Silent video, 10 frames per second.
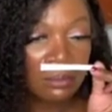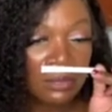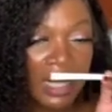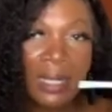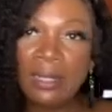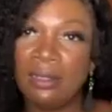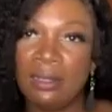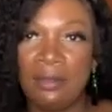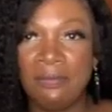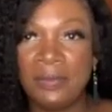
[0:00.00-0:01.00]
And I
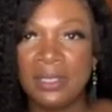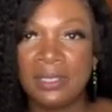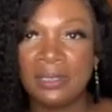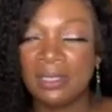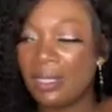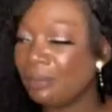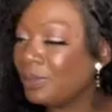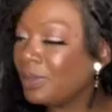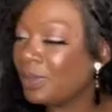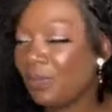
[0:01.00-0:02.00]
love this. And I'm
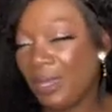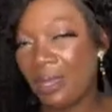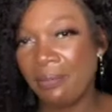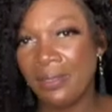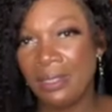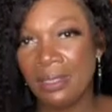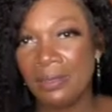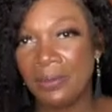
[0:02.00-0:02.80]
so happy